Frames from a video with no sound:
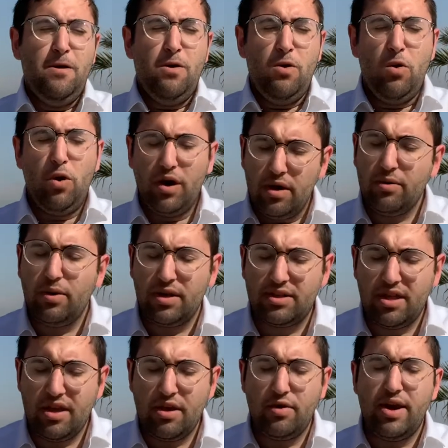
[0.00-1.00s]
what
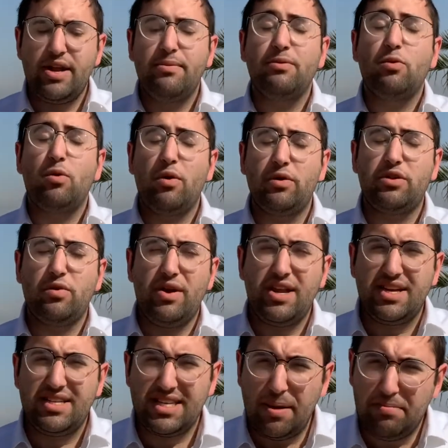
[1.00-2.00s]
they already
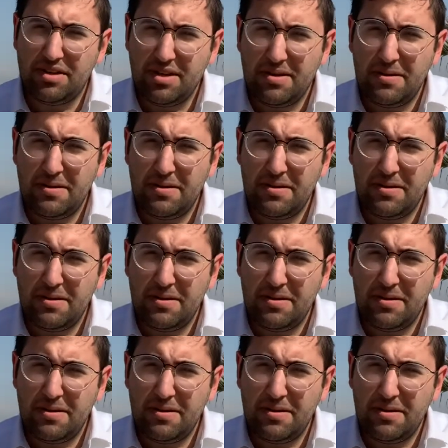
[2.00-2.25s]
accepted.